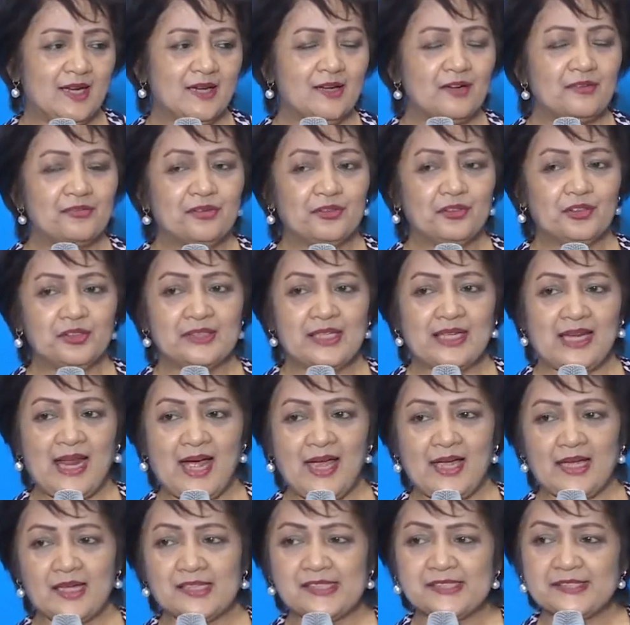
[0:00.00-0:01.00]
Food
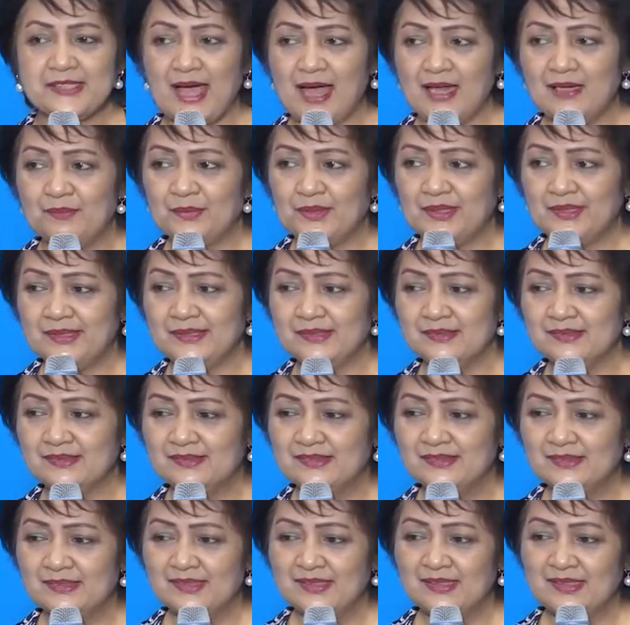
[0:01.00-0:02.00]
like salmon,
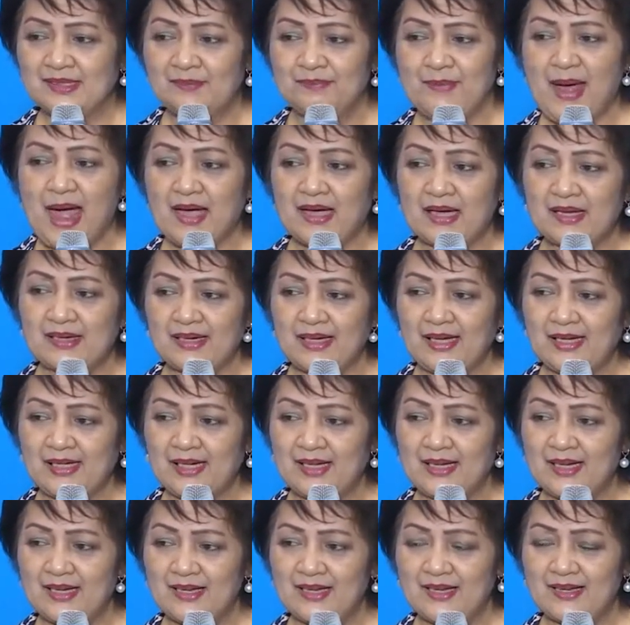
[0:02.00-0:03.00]

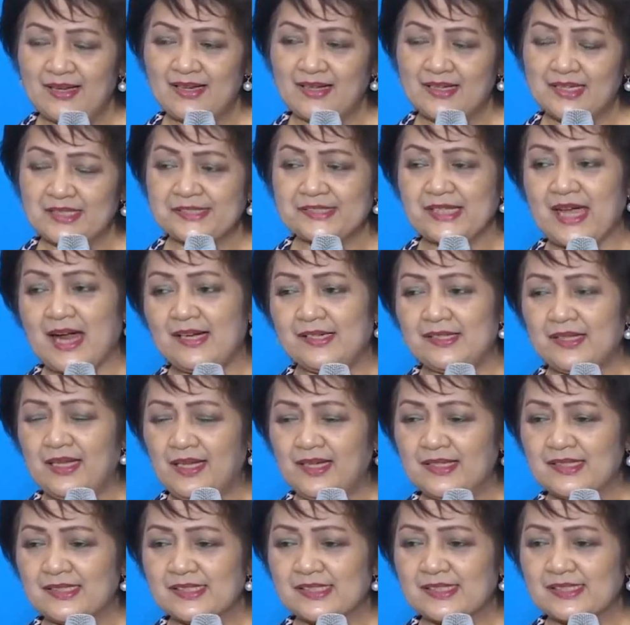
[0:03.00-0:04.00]
mackerel,
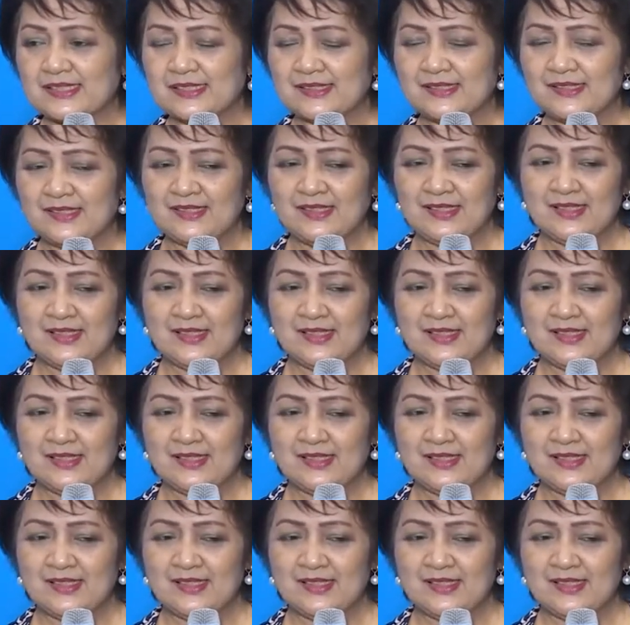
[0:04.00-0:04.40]
sardines,